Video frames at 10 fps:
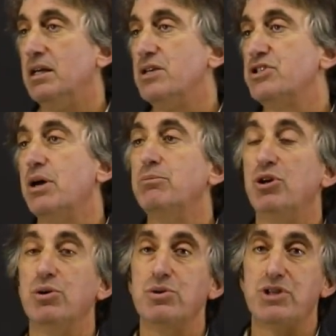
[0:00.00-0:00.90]
Some
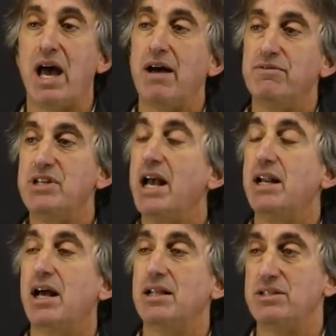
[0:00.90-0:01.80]
nodes have
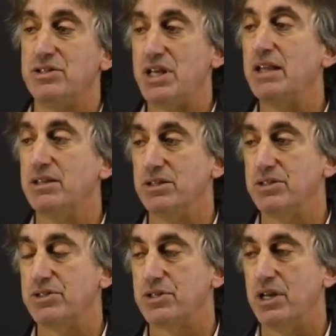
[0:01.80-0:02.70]
data and
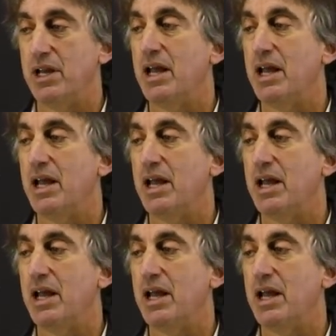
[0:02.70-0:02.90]
descendants.